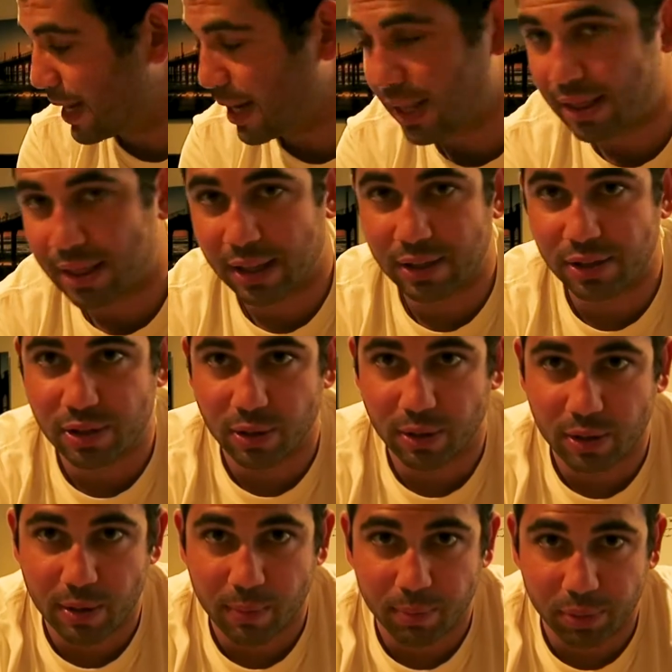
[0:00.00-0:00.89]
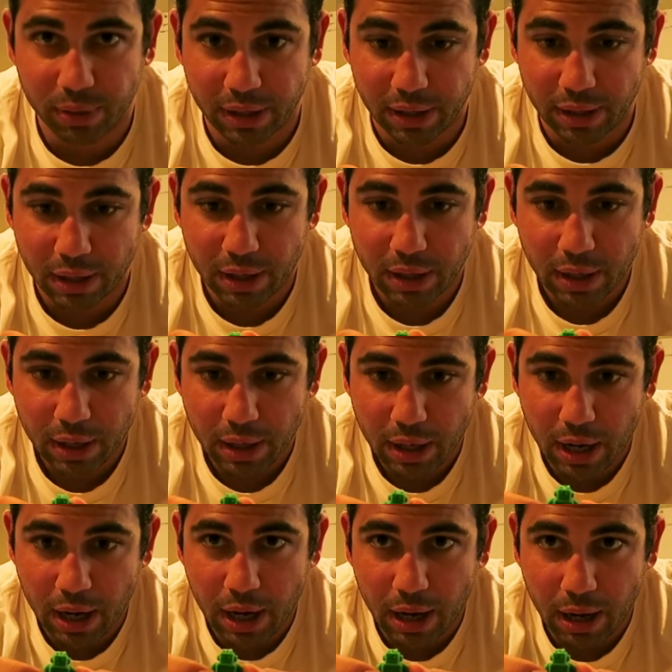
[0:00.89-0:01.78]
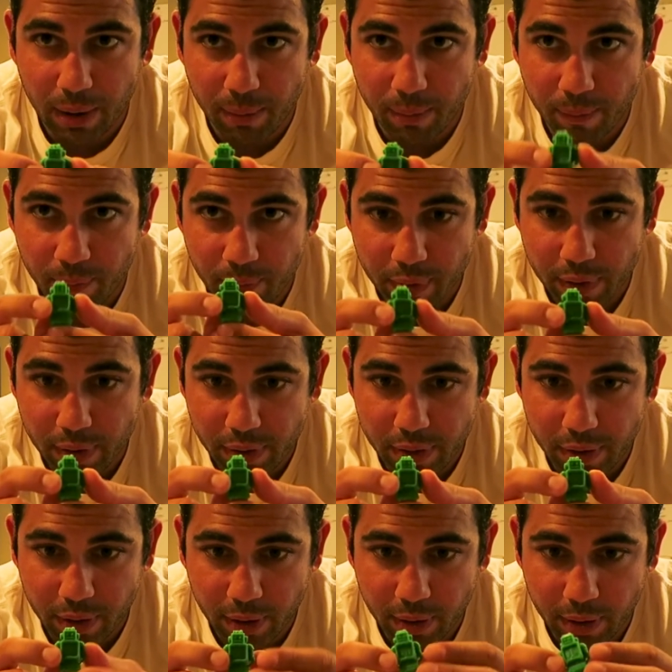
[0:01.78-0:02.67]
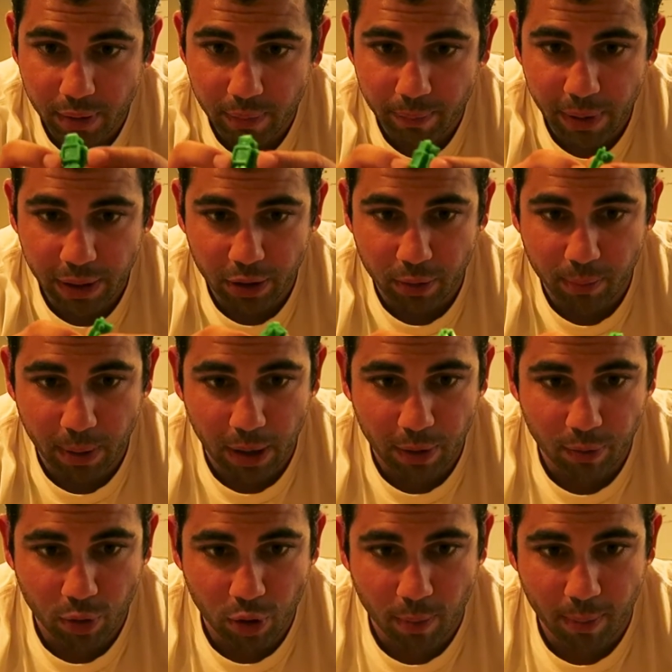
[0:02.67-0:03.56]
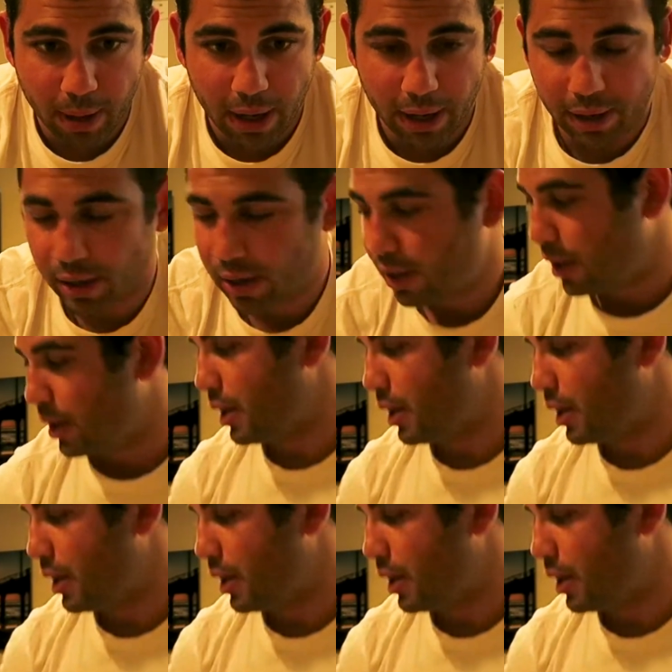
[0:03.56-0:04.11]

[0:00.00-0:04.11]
anything to complete um, the MakerBot robot.